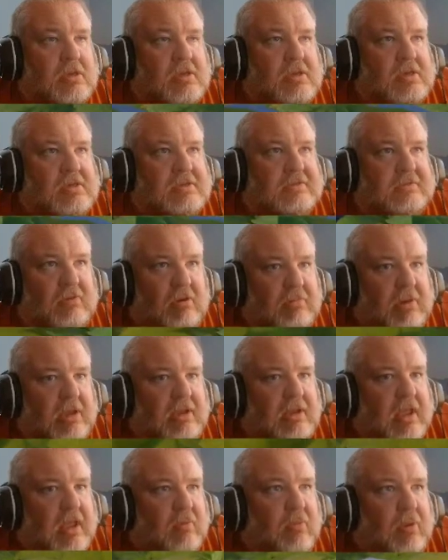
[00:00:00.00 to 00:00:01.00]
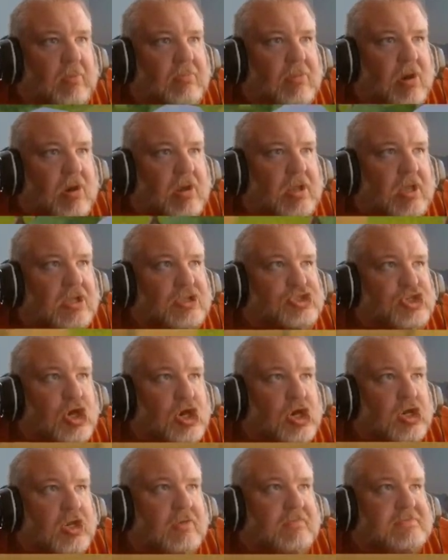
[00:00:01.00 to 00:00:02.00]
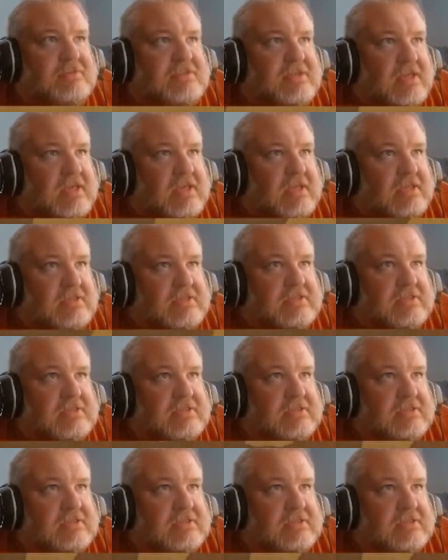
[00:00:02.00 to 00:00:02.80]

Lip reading: So we made hay. We bought a ton of seeds,